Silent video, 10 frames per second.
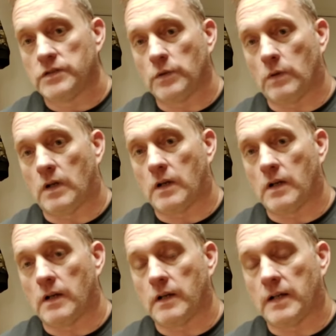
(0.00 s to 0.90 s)
Do
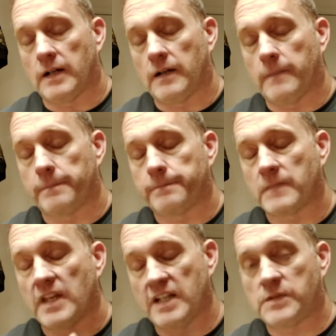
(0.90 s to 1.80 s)
our um,
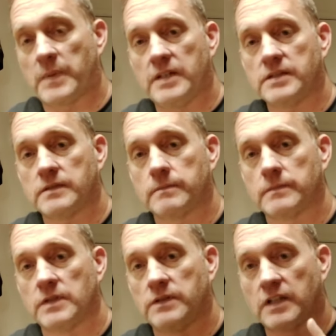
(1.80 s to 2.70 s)
headspace
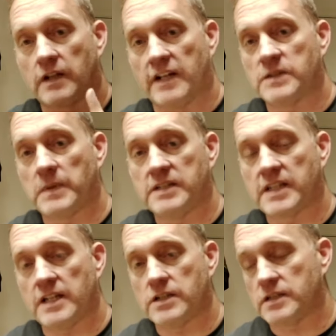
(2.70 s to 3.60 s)
using our headspace
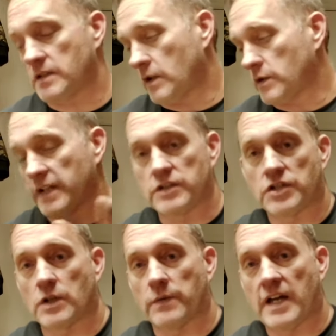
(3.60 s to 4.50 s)
gauges. I'll go ahead and
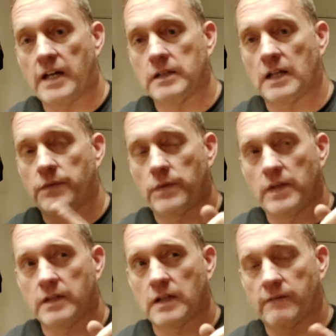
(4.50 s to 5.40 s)
show that. I
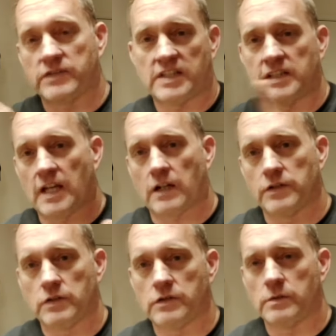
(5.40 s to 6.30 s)
think I've seen that
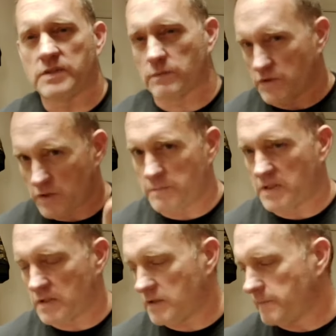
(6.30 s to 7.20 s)
on YouTube, so it should
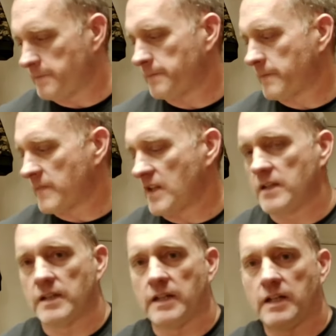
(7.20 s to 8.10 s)
be good.
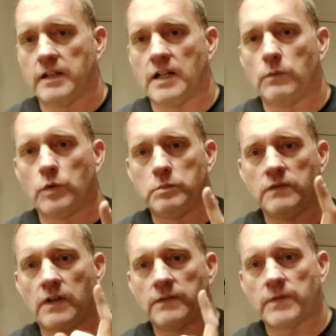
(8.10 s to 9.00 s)
And uh, we'll
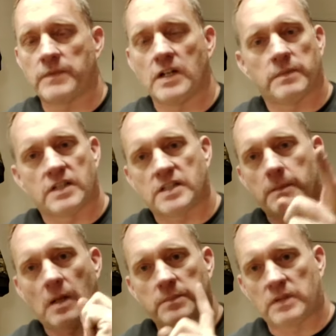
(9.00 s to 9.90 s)
move on from there because
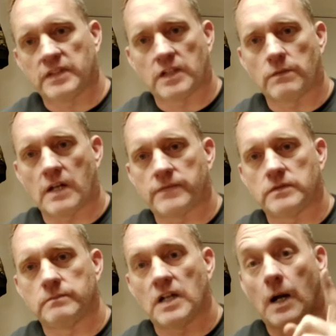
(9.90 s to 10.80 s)
I'm not building a
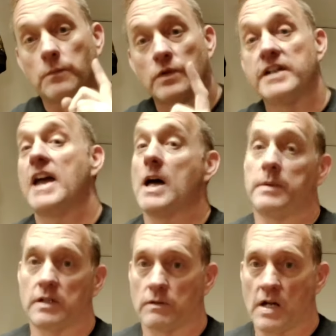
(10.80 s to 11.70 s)
rifle. I'm
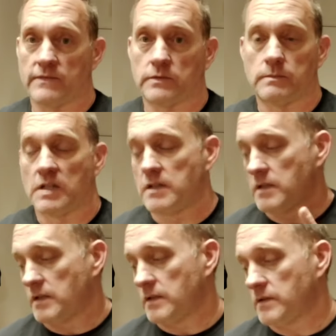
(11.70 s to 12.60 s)
rehabbing a rifle.
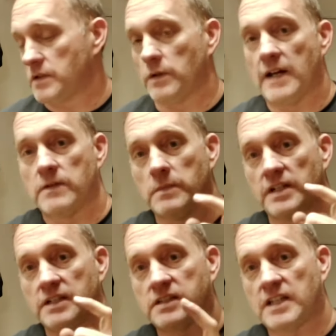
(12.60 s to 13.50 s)
So
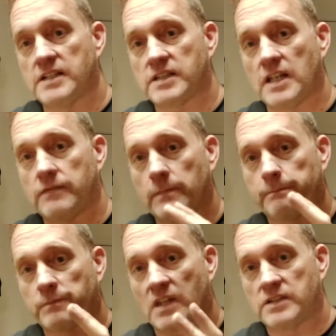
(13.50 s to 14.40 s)
everybody stay safe,
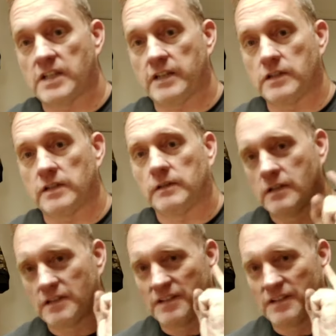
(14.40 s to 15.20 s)
stay good,